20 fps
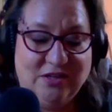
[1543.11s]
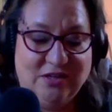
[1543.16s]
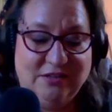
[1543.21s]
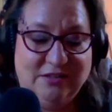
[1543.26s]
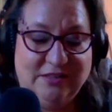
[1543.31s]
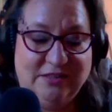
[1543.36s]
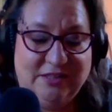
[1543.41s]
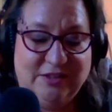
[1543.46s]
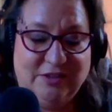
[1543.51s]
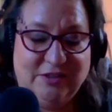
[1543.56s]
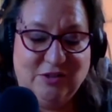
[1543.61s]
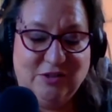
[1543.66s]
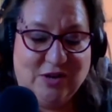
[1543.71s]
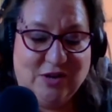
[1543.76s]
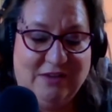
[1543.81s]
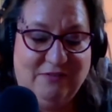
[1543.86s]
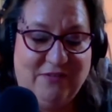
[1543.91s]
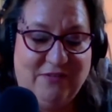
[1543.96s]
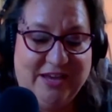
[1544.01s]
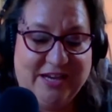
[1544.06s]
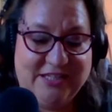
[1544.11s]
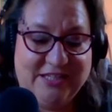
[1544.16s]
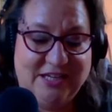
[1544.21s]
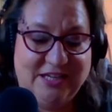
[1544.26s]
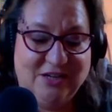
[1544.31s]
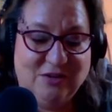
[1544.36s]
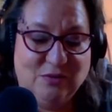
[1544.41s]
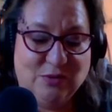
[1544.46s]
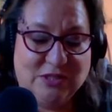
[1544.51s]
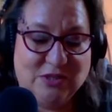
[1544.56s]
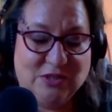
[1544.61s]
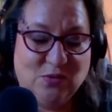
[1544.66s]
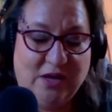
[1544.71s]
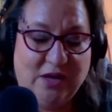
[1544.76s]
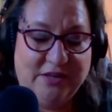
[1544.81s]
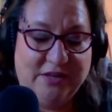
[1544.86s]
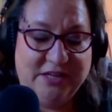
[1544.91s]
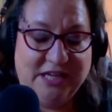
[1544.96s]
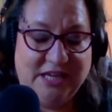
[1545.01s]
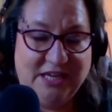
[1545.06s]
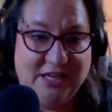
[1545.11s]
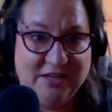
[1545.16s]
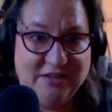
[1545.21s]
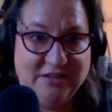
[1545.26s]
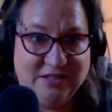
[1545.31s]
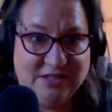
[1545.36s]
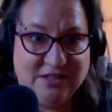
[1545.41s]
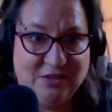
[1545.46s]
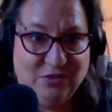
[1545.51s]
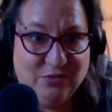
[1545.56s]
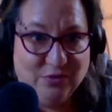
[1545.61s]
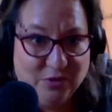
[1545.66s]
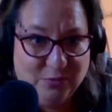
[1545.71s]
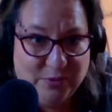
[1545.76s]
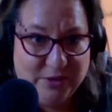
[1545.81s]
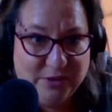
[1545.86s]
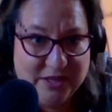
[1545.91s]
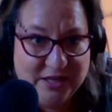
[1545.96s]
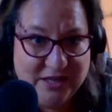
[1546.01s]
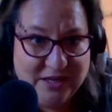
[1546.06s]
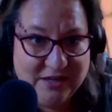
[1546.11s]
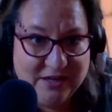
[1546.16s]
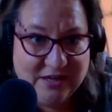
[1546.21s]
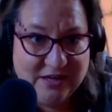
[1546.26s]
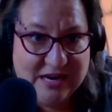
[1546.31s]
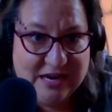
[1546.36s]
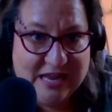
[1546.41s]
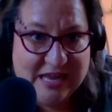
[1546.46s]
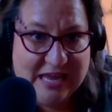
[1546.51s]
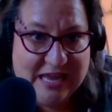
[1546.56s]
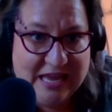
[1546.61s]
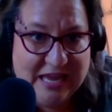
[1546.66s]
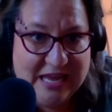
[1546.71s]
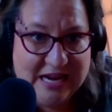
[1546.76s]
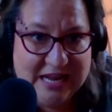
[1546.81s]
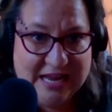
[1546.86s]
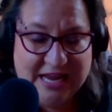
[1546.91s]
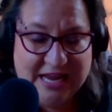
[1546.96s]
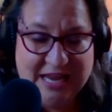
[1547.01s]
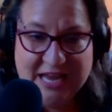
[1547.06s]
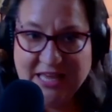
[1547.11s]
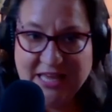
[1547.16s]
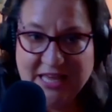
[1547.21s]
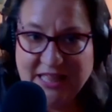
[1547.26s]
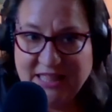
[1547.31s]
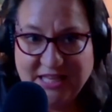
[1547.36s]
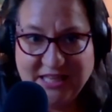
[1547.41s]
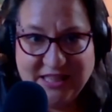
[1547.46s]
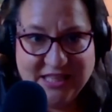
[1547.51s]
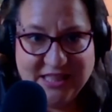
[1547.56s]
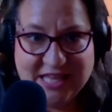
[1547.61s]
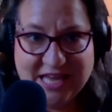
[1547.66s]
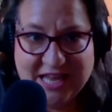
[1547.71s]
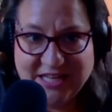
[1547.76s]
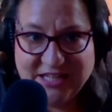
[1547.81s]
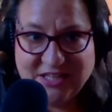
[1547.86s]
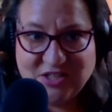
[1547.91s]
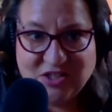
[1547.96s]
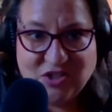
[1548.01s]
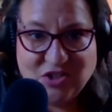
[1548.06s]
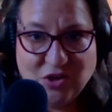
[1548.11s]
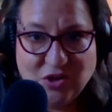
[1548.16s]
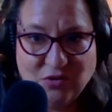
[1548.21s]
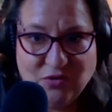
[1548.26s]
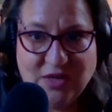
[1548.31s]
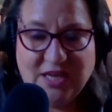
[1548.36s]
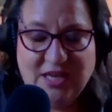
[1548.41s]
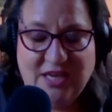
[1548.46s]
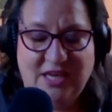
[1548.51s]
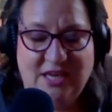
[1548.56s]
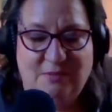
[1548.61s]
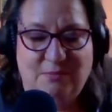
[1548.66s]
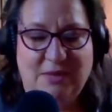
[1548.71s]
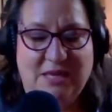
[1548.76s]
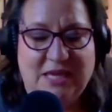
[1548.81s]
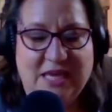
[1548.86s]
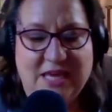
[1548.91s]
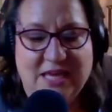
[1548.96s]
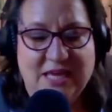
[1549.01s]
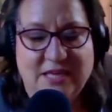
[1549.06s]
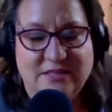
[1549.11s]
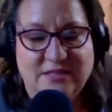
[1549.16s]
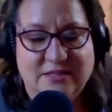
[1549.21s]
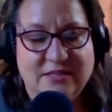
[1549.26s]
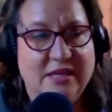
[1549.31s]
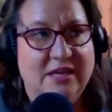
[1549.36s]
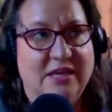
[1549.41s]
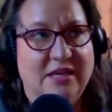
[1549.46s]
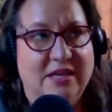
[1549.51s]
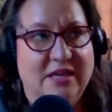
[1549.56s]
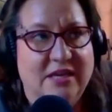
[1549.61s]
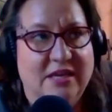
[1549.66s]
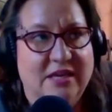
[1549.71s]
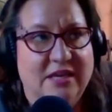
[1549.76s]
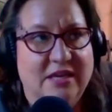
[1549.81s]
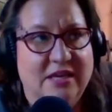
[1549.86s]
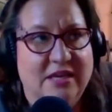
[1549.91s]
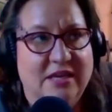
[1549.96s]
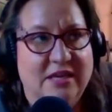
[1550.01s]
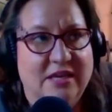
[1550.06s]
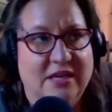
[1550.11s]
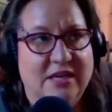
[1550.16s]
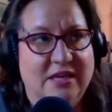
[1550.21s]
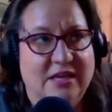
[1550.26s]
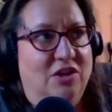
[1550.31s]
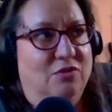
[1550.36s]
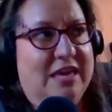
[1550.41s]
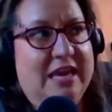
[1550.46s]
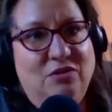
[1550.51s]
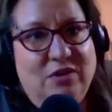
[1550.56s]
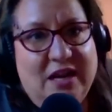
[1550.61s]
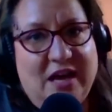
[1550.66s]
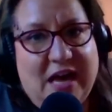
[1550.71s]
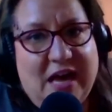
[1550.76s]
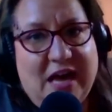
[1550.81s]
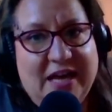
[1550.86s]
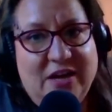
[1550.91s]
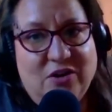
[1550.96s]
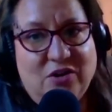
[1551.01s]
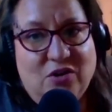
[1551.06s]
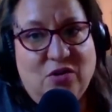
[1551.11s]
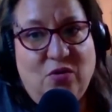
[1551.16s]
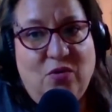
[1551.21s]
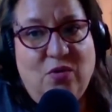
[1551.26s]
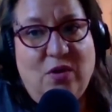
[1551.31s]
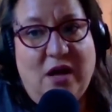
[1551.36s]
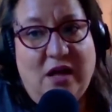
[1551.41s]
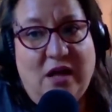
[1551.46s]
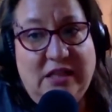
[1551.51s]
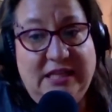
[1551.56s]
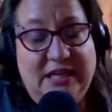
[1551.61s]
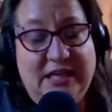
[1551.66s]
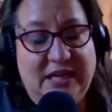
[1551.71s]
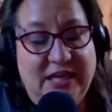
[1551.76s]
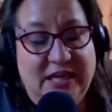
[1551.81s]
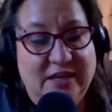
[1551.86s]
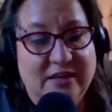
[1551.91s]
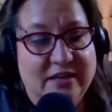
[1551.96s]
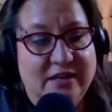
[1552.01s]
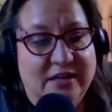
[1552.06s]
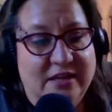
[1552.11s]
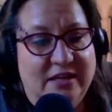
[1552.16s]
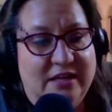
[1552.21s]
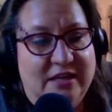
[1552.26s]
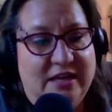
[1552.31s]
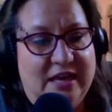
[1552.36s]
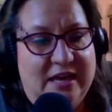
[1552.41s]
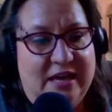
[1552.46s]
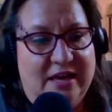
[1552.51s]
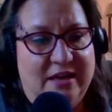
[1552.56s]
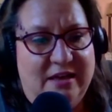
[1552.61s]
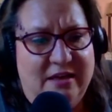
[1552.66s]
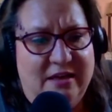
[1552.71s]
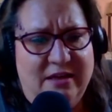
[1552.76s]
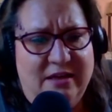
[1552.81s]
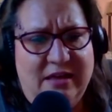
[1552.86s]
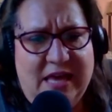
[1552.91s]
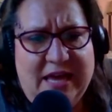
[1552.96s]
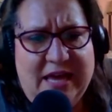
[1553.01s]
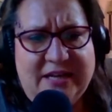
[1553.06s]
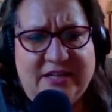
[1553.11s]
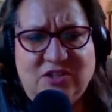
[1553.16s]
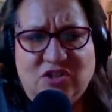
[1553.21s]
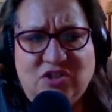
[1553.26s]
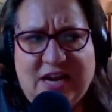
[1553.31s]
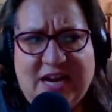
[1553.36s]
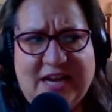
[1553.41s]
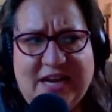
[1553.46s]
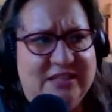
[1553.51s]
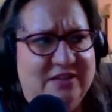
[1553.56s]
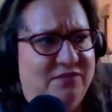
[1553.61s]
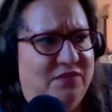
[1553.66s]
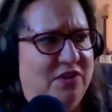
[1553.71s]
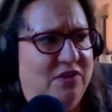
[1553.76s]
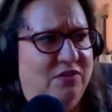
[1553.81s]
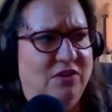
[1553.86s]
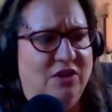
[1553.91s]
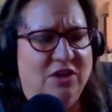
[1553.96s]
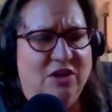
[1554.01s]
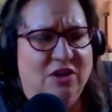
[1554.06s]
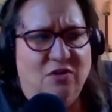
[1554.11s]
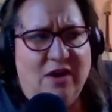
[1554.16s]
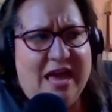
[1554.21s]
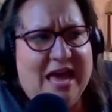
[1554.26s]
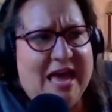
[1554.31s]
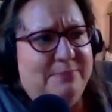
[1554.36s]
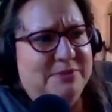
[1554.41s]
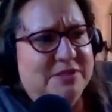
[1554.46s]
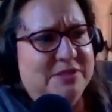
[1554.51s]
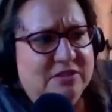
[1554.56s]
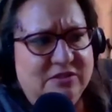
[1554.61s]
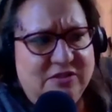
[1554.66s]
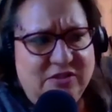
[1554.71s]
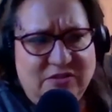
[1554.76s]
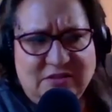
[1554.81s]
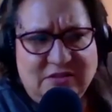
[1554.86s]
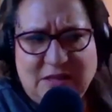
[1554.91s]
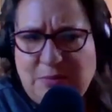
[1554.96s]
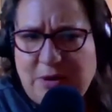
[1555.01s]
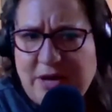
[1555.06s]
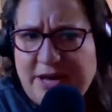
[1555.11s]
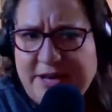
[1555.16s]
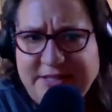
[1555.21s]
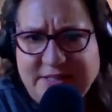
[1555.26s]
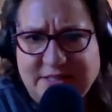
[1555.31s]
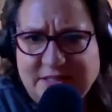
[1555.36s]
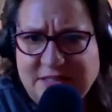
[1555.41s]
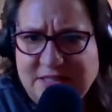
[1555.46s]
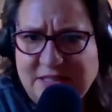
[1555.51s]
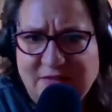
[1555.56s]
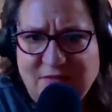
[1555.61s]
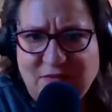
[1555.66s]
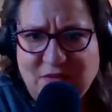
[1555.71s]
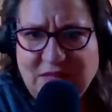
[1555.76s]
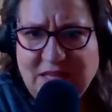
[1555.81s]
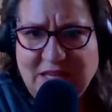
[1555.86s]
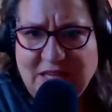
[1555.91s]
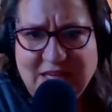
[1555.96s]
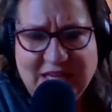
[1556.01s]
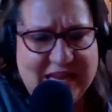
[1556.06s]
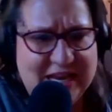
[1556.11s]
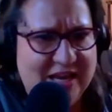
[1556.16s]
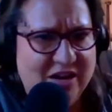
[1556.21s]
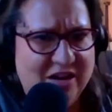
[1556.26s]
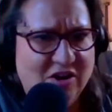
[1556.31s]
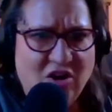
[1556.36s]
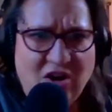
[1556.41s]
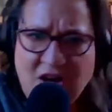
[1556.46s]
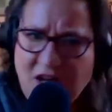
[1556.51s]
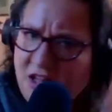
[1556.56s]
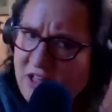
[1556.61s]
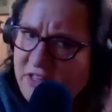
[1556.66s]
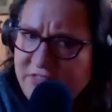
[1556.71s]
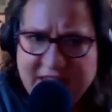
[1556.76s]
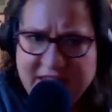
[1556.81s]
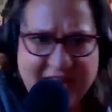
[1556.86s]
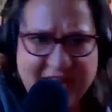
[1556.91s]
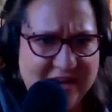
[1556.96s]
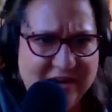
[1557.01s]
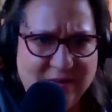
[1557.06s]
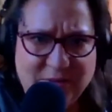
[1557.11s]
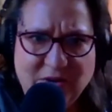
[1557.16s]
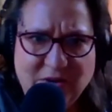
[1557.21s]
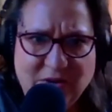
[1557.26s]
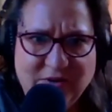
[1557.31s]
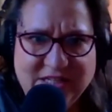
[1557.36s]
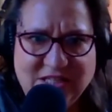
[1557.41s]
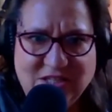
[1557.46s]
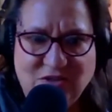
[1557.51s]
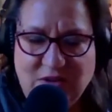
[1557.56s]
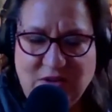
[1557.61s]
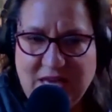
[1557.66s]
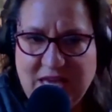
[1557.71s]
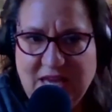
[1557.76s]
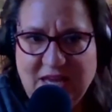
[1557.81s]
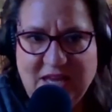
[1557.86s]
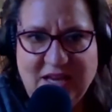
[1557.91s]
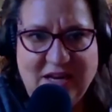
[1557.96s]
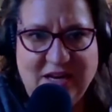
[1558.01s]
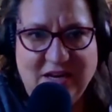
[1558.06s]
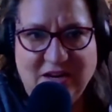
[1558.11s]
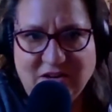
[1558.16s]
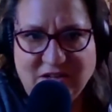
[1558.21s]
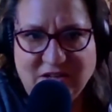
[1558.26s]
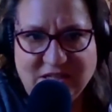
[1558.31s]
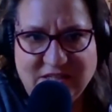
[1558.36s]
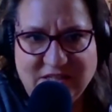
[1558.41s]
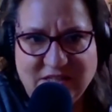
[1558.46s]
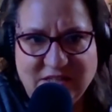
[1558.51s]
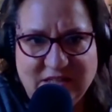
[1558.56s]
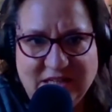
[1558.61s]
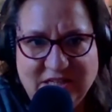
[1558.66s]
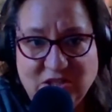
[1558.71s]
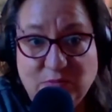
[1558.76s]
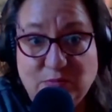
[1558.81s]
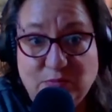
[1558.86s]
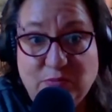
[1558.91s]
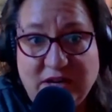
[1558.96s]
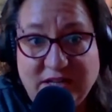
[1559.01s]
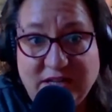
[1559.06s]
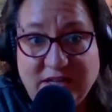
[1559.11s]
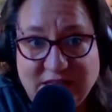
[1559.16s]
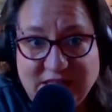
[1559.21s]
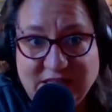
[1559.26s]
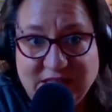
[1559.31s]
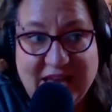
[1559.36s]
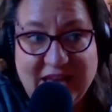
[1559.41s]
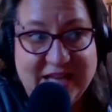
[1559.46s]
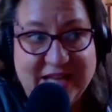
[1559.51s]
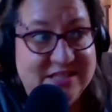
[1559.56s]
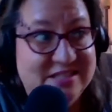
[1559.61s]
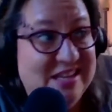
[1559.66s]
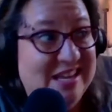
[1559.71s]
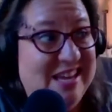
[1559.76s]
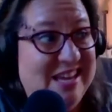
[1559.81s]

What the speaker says: little trifecta here was quality, yield, and throughput. And I, I think that that is so key, because can you get a higher quality extract if absolutely positively getting all the cannabinoids you can in your distillation process? Yes,